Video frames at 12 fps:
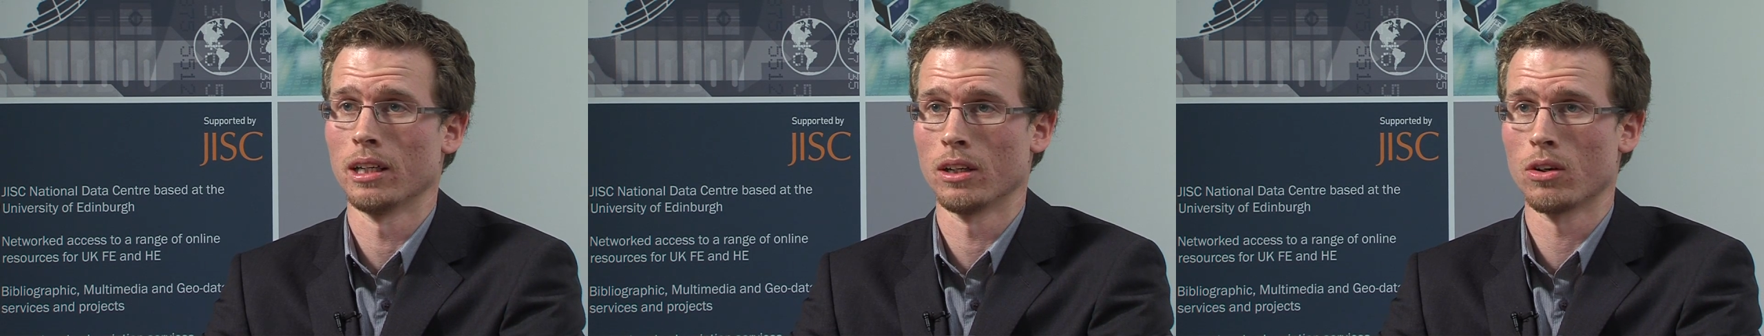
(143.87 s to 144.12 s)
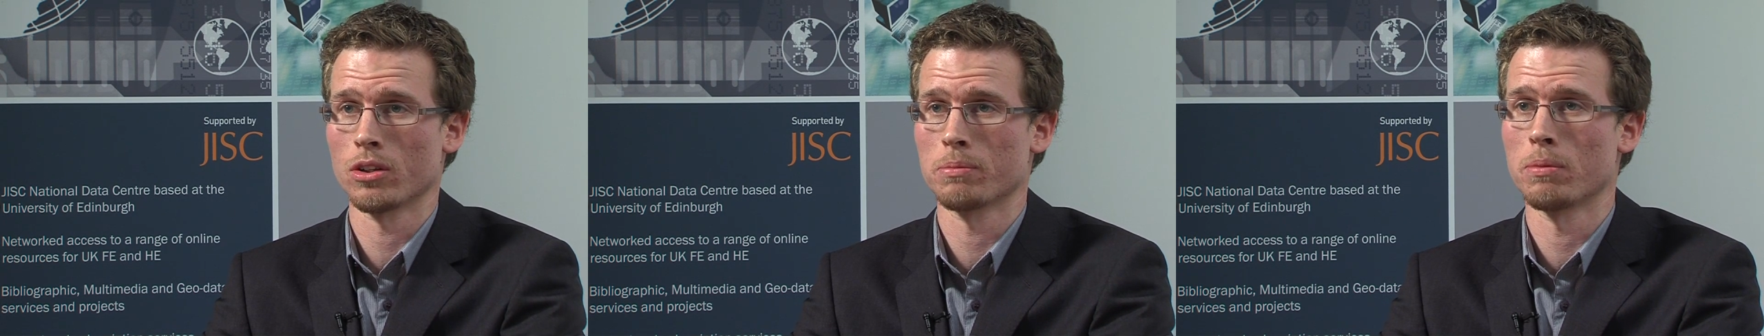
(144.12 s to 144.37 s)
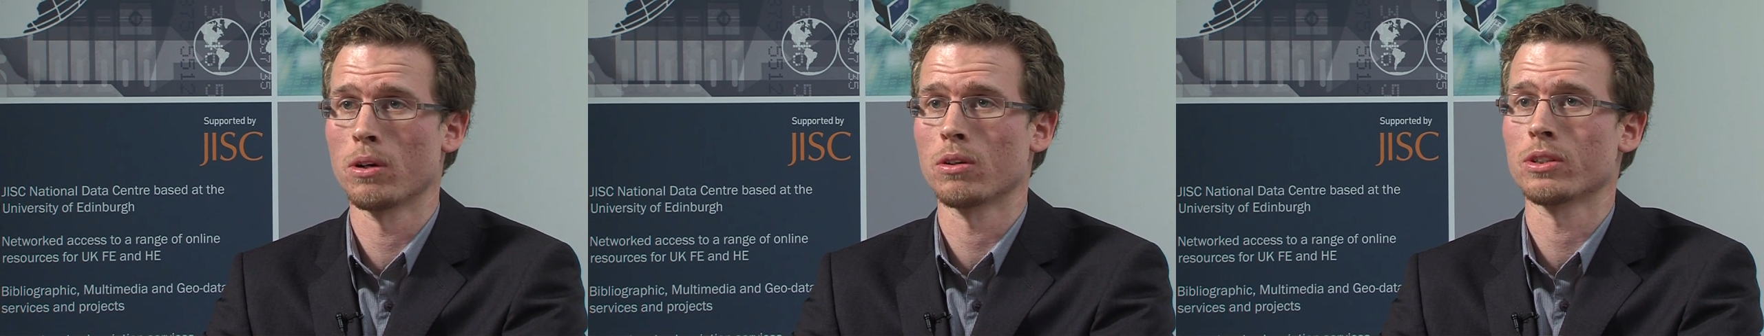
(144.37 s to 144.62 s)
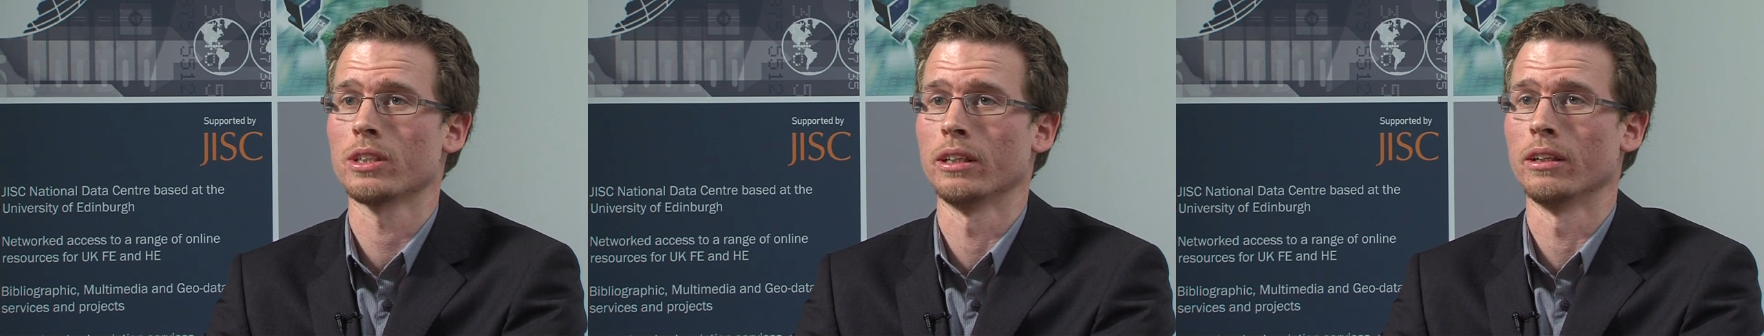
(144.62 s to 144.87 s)
a LOCKSS
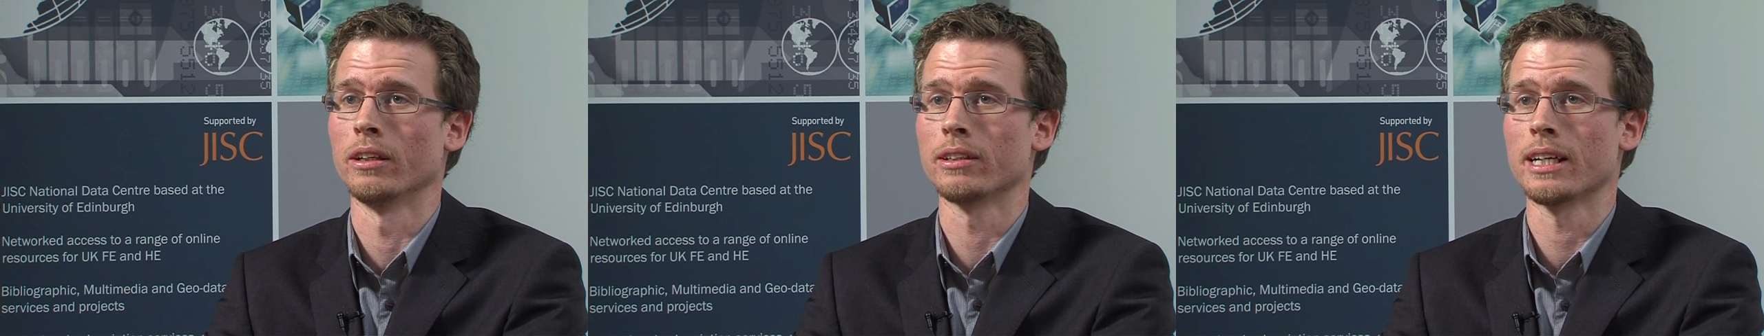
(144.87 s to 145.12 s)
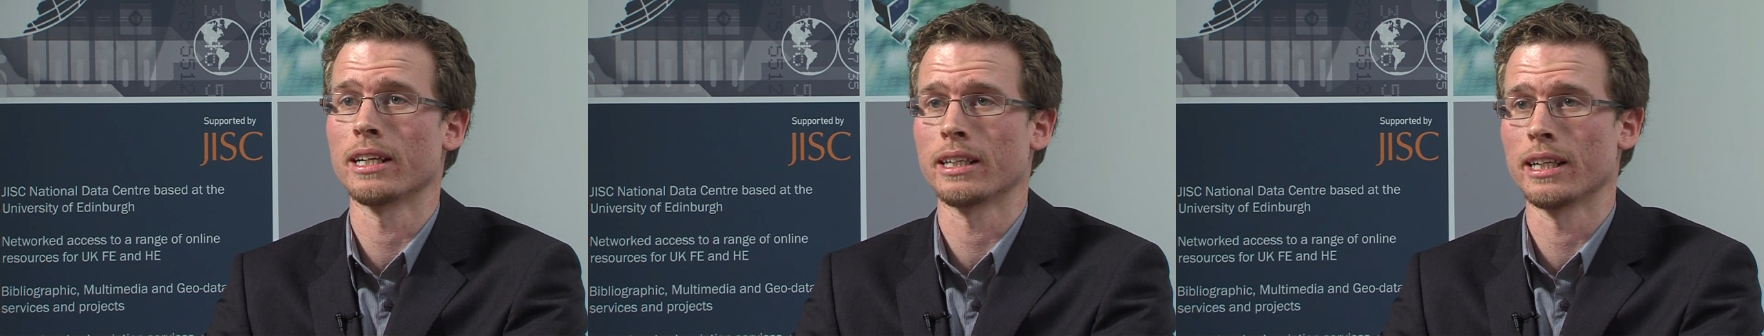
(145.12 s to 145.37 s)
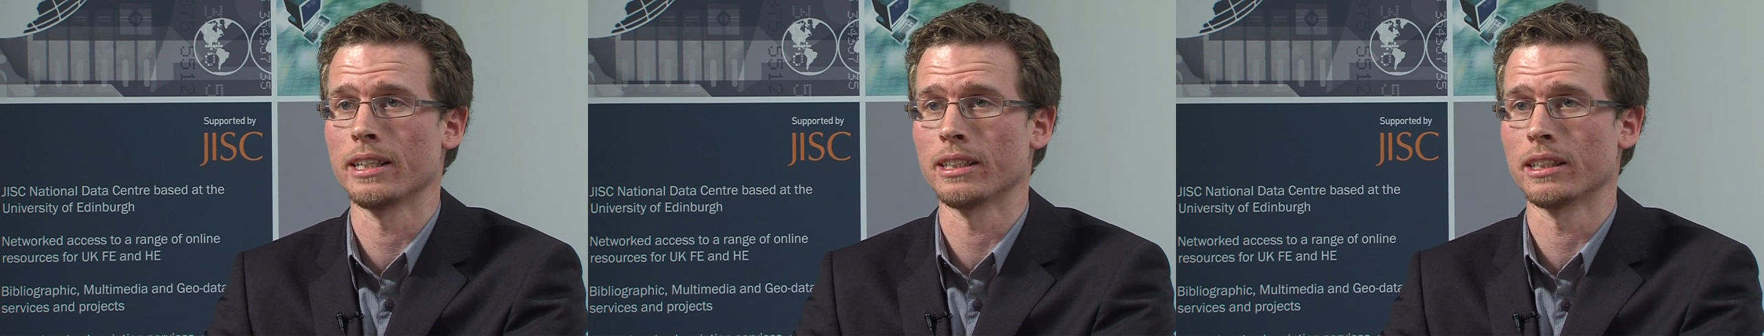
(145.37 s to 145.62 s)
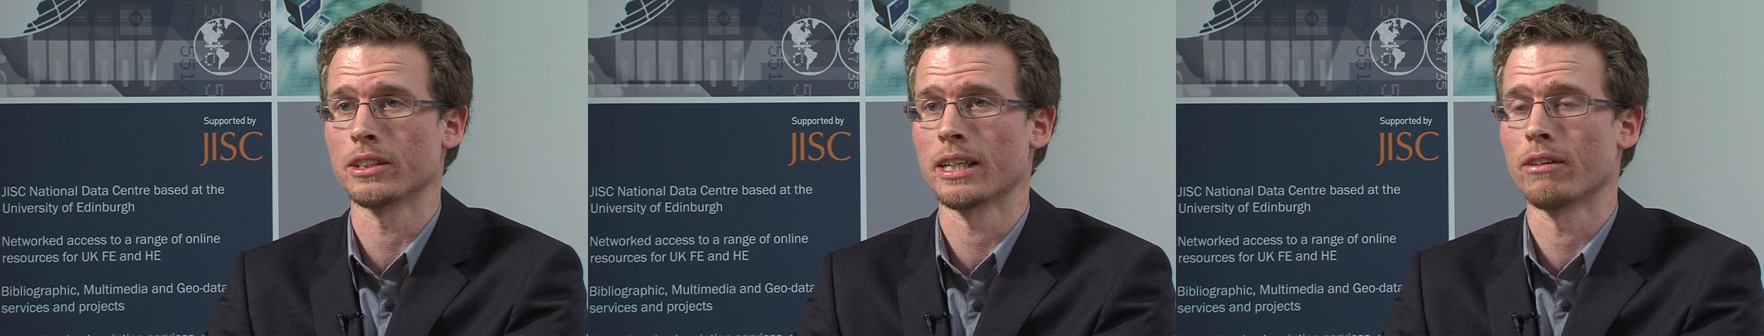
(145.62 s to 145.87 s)
box and
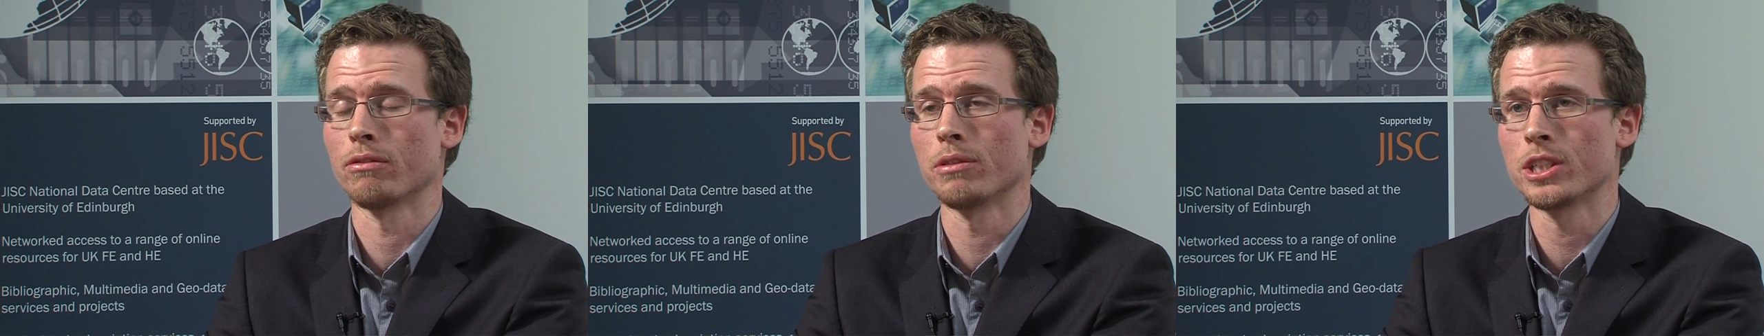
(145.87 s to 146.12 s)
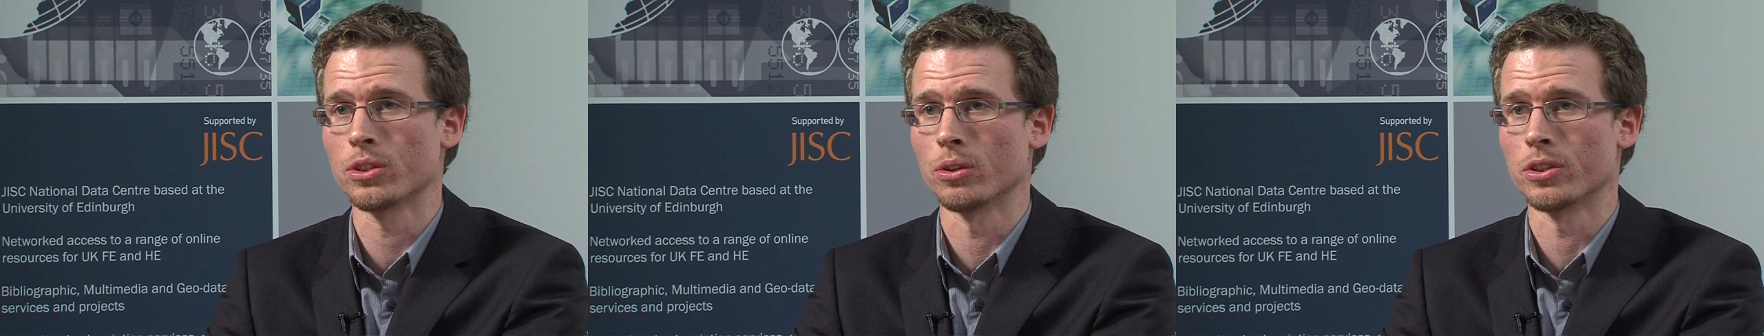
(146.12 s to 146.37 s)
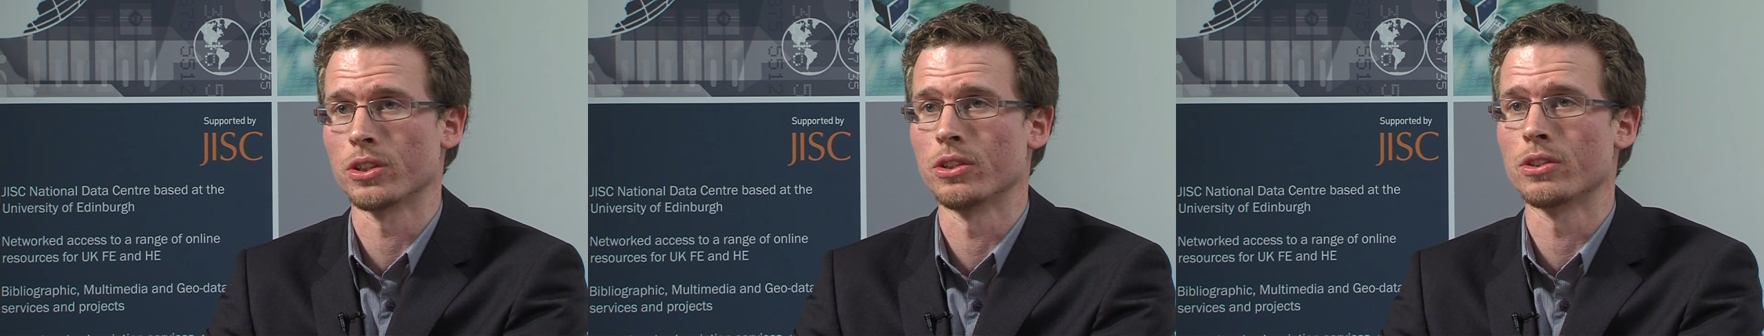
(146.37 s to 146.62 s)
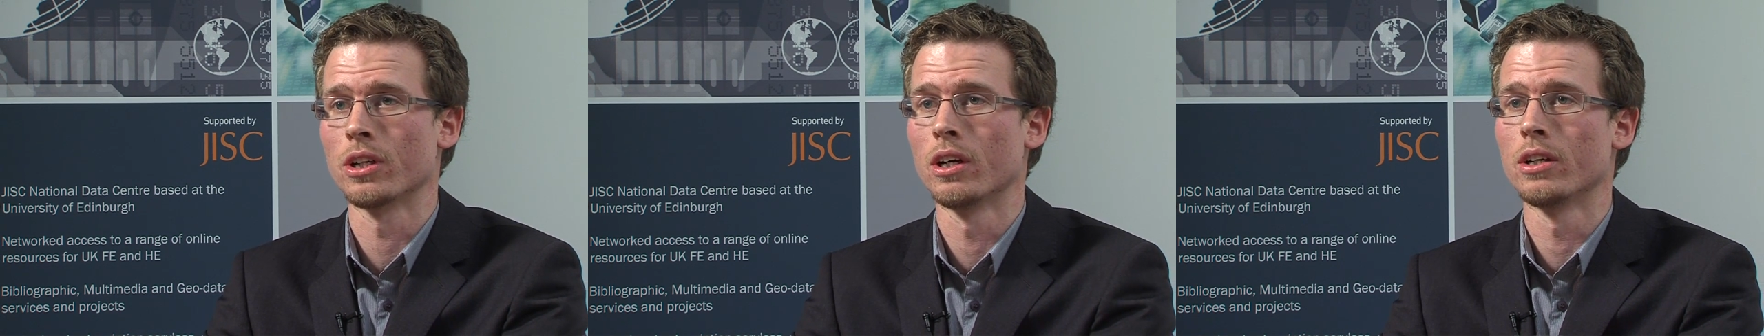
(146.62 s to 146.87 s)
dedicating staff resources